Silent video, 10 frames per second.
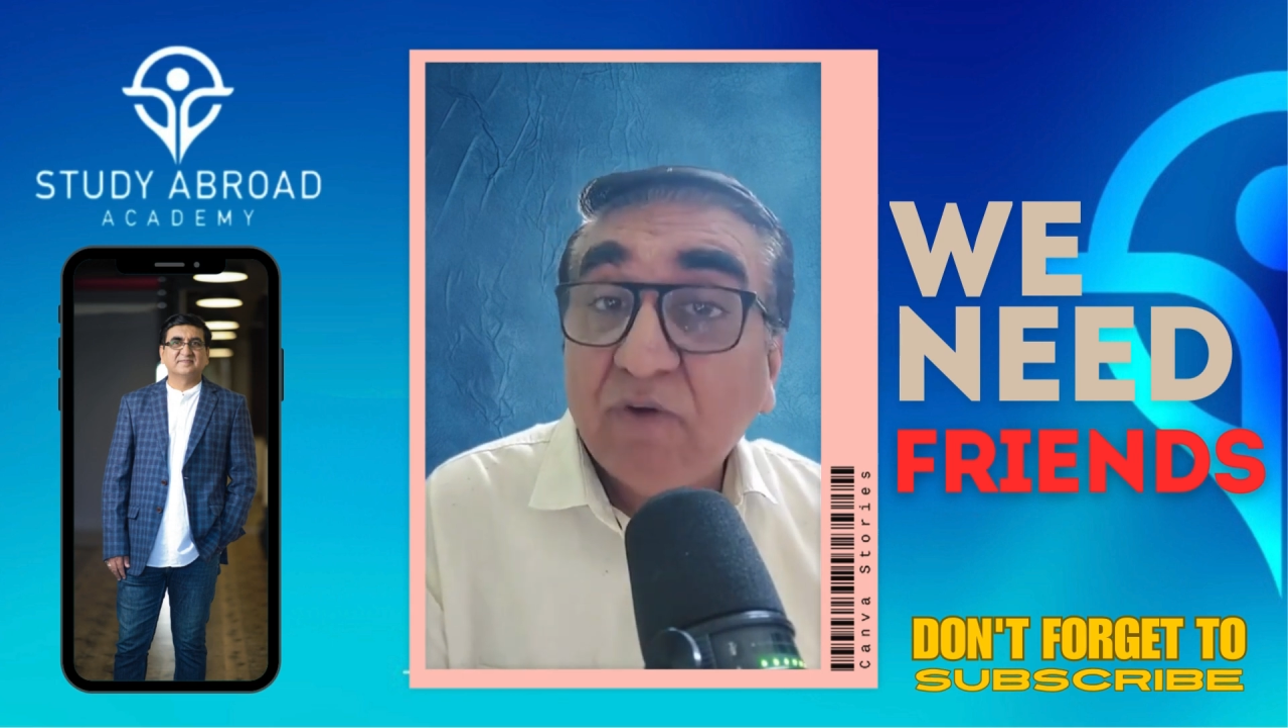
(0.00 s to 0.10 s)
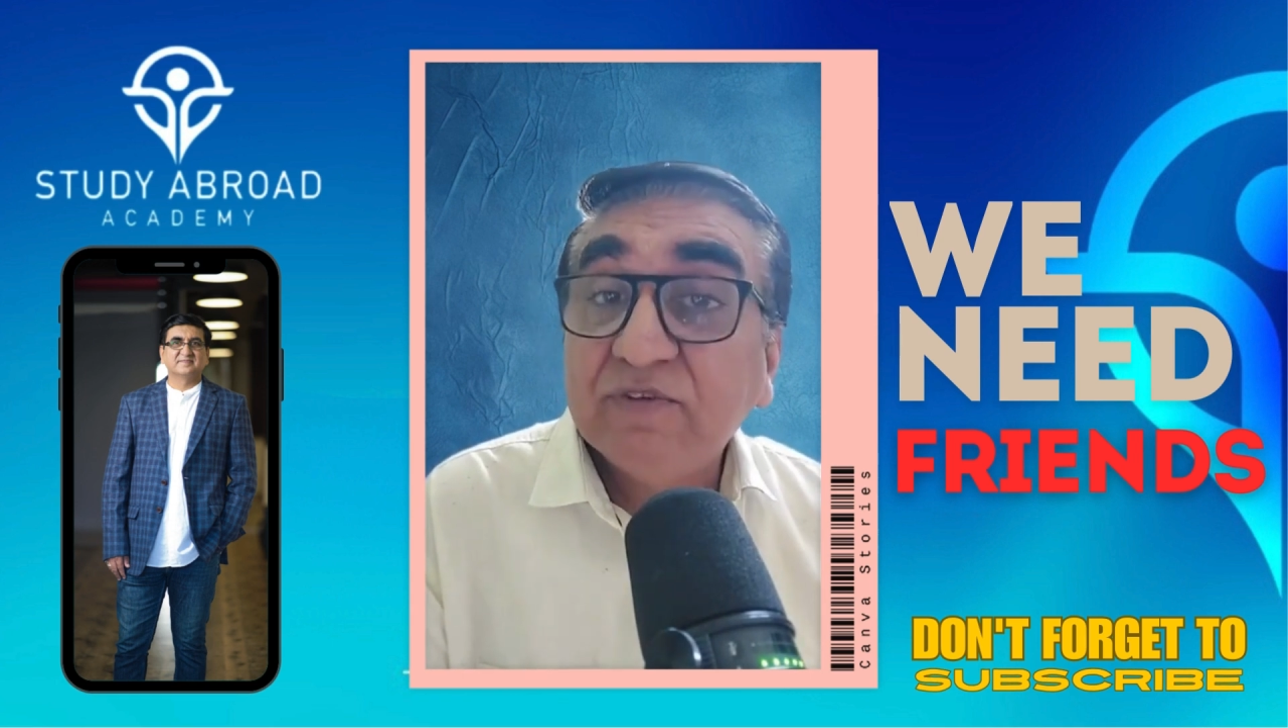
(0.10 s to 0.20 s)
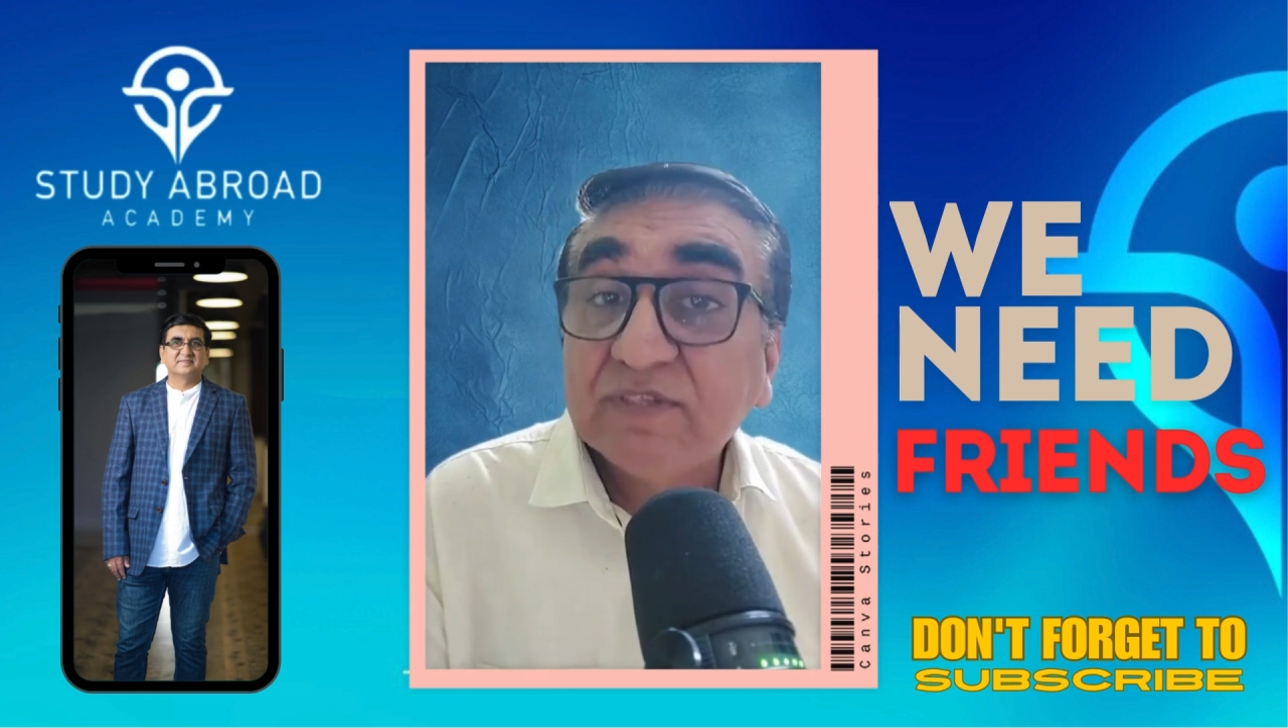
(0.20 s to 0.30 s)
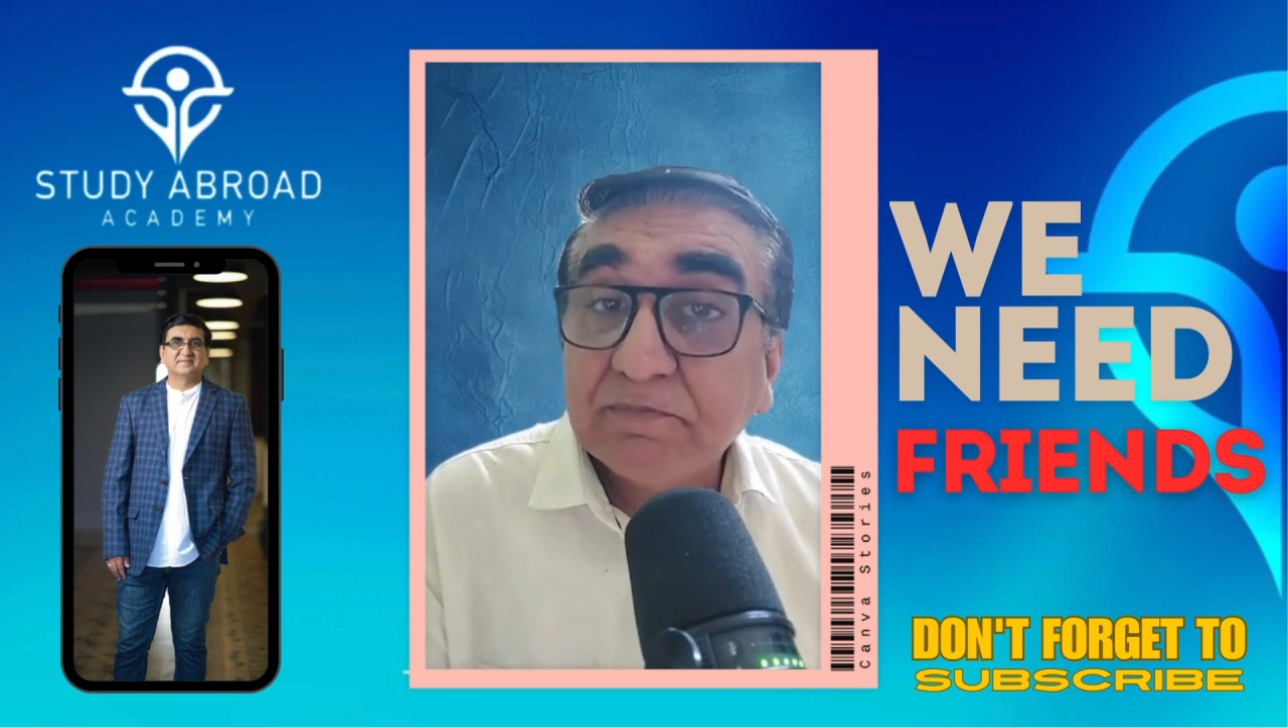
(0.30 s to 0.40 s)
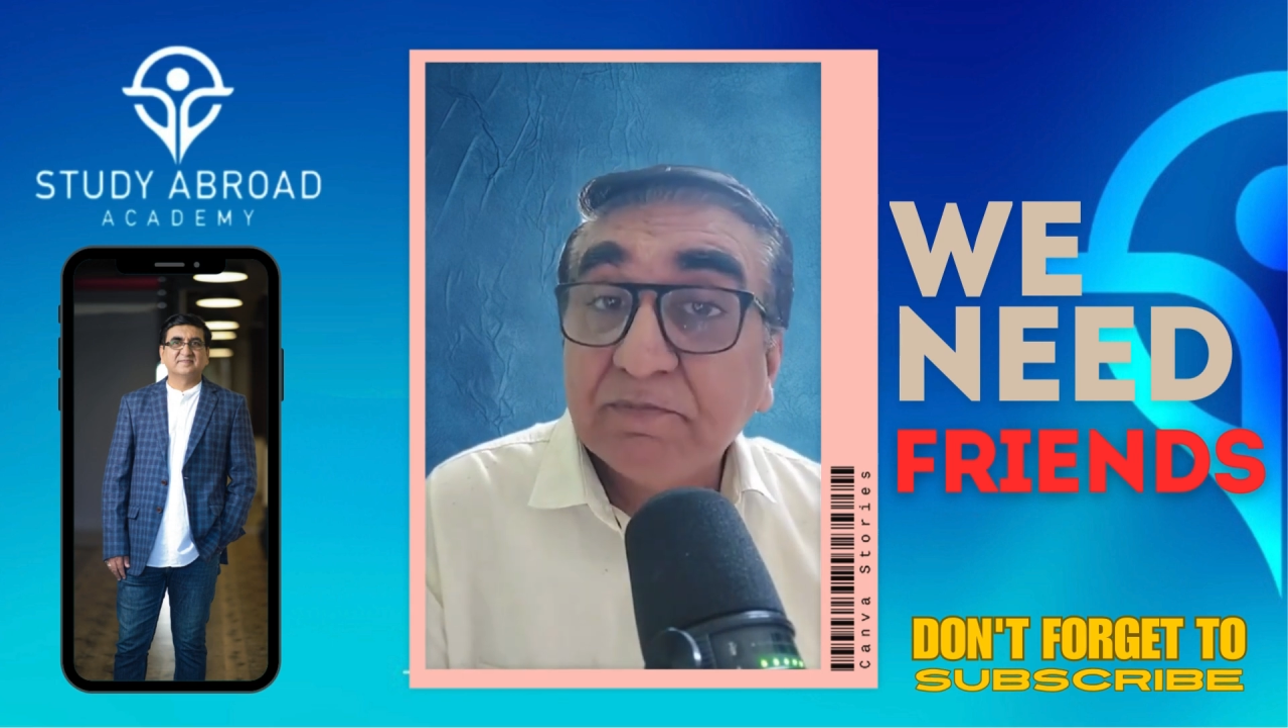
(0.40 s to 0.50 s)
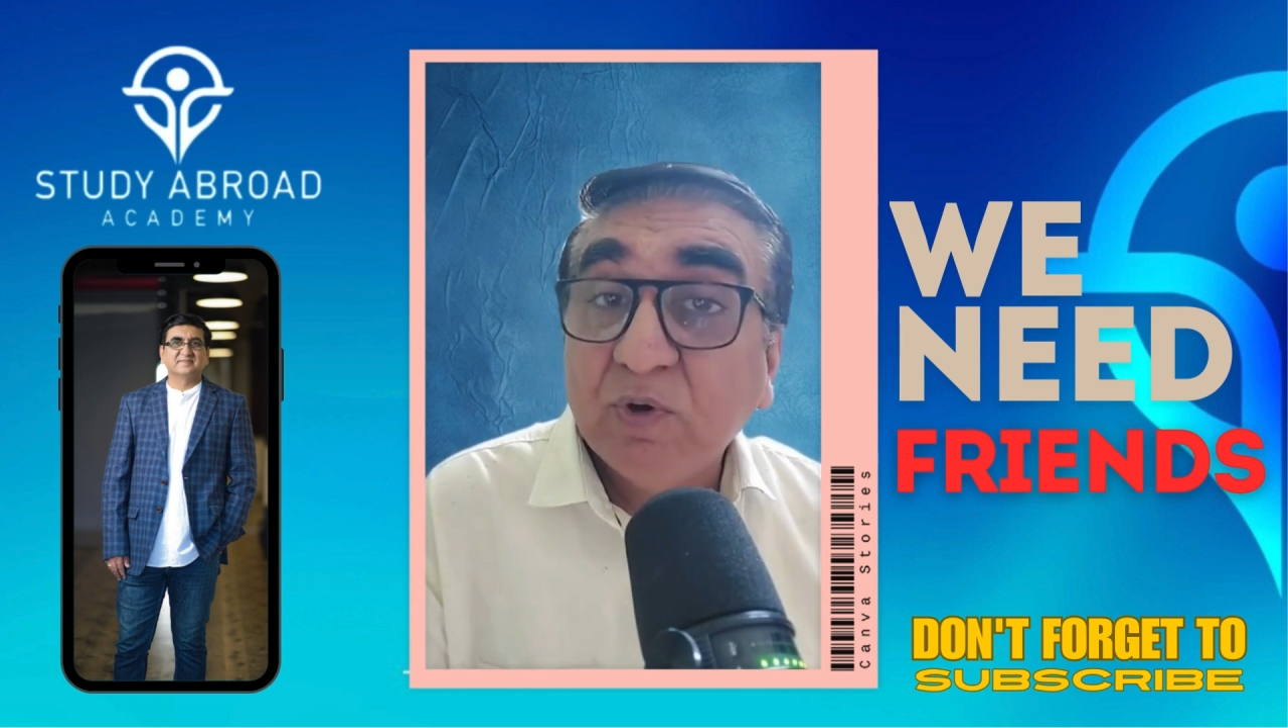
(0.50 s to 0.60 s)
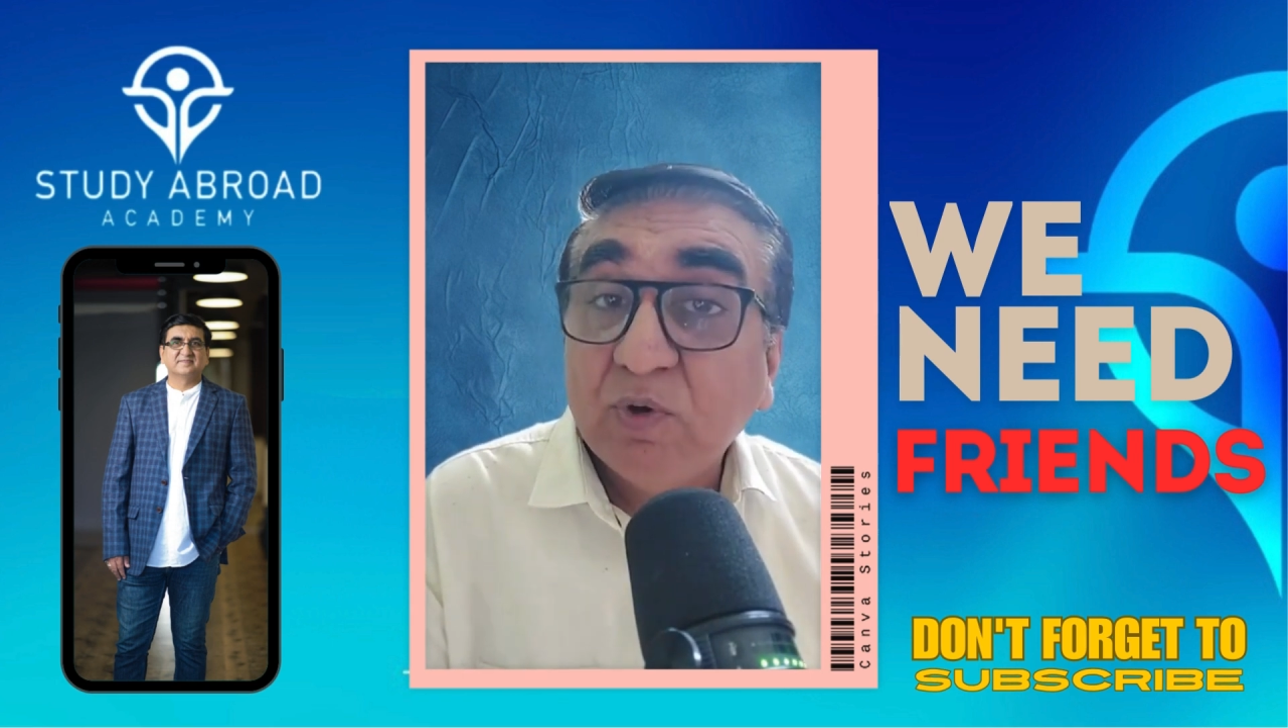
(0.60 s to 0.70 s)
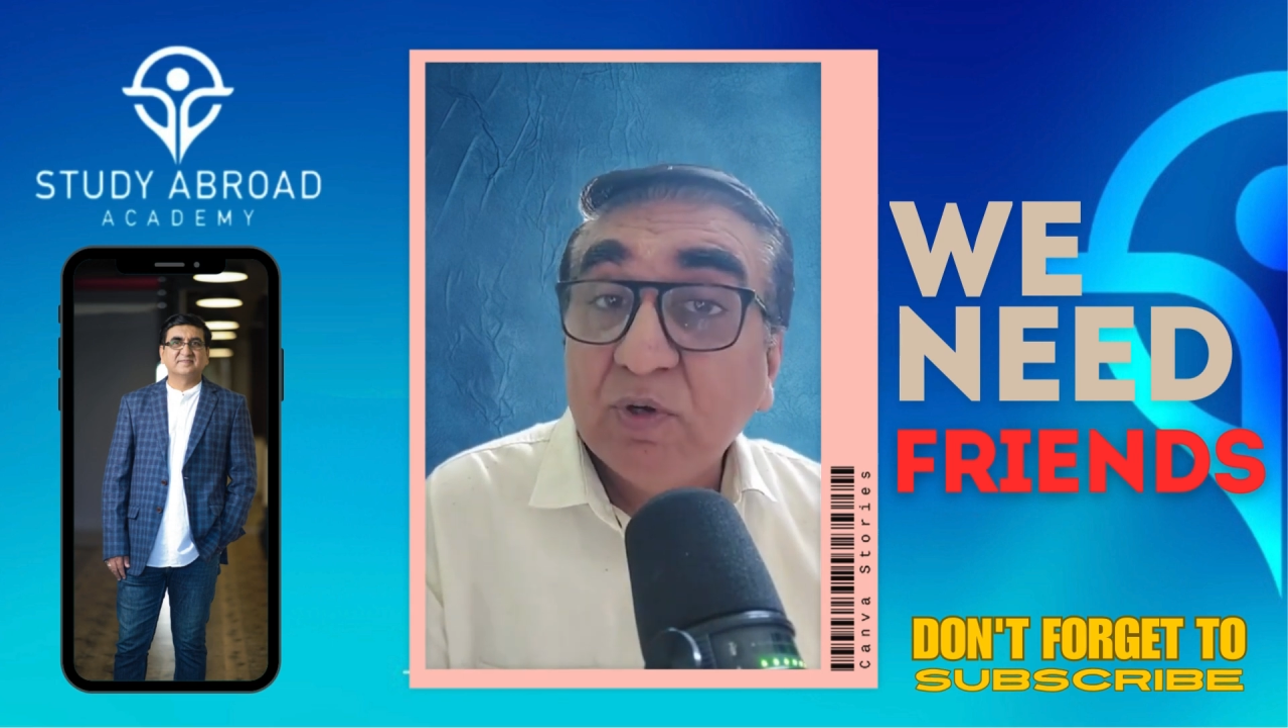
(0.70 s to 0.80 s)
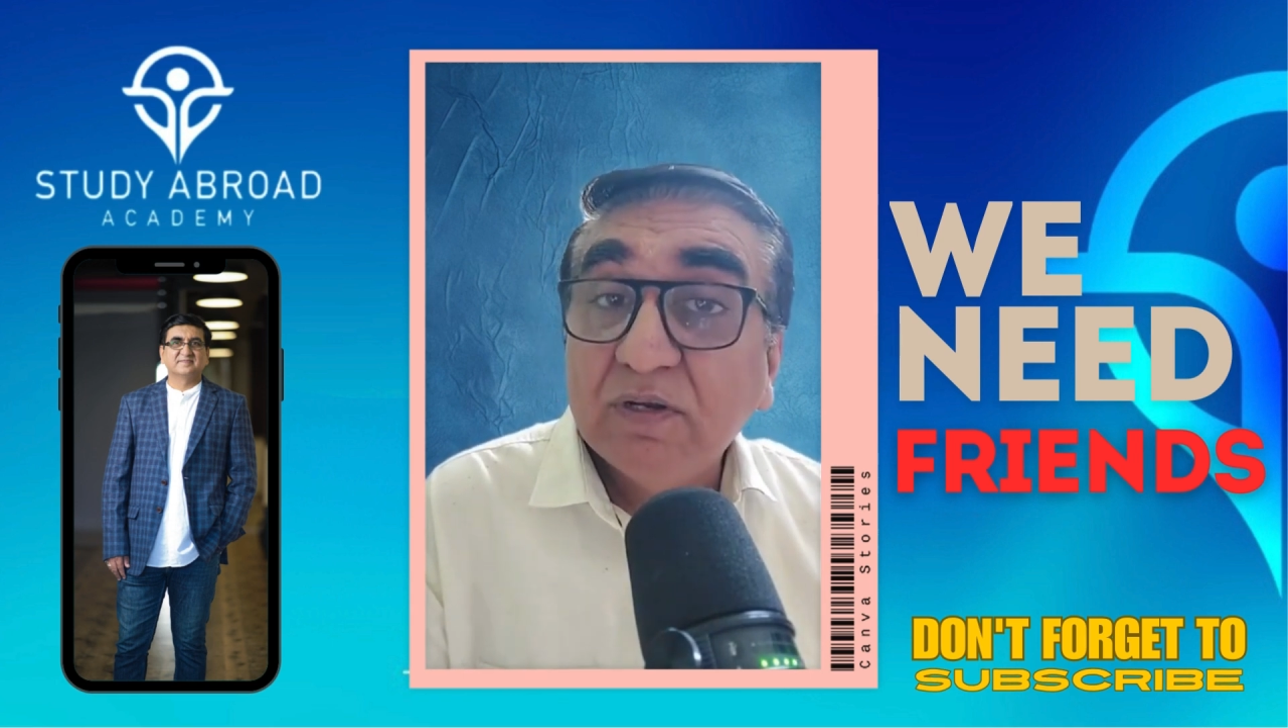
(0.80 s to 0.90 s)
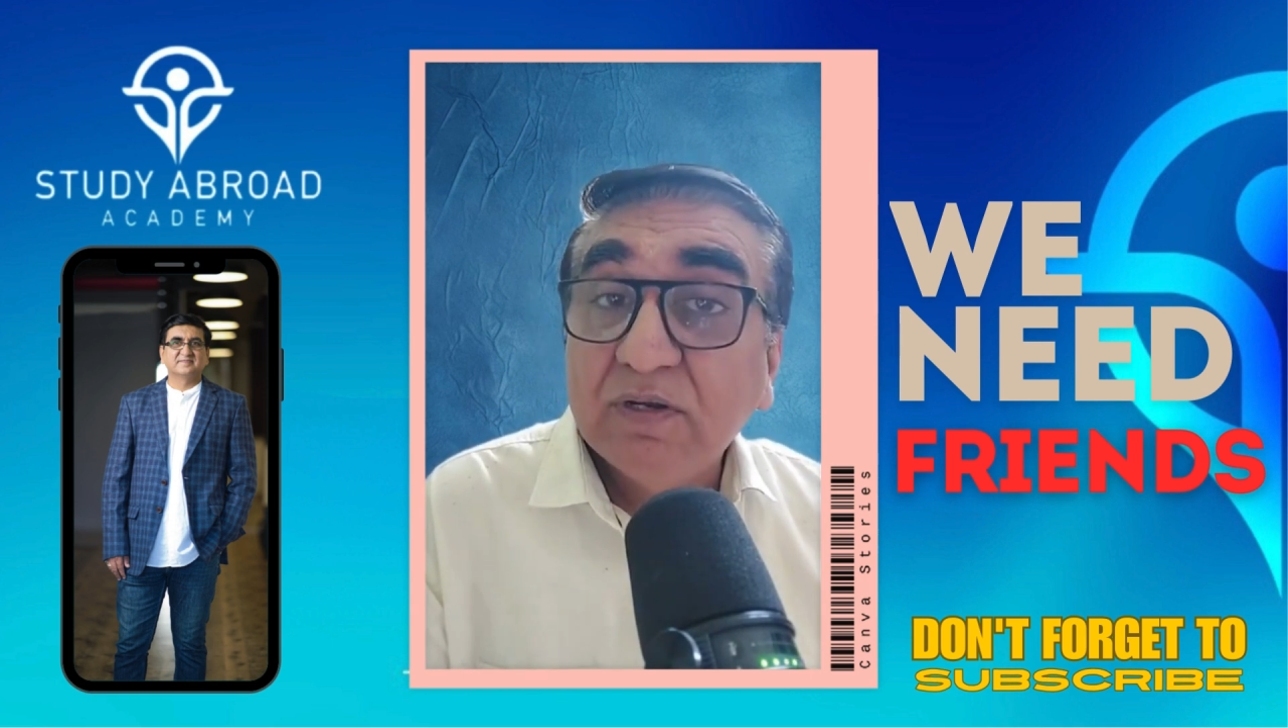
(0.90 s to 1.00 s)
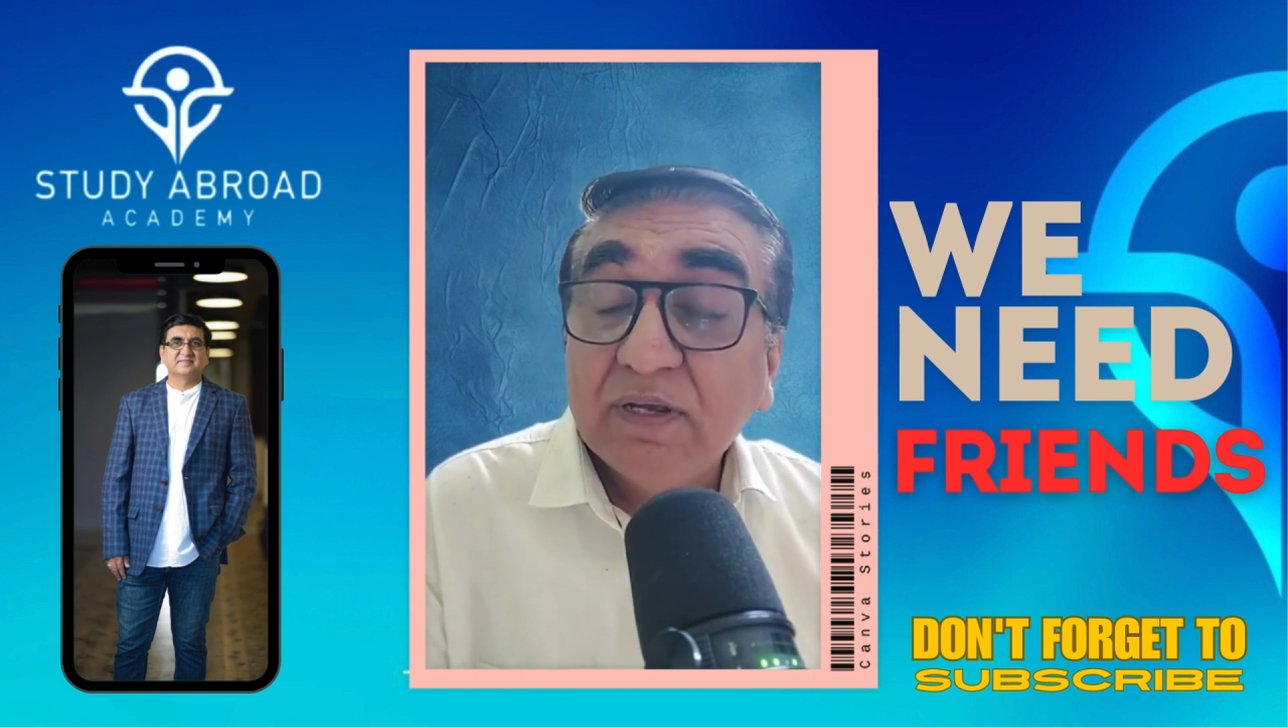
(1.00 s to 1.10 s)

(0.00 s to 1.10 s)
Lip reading: offer support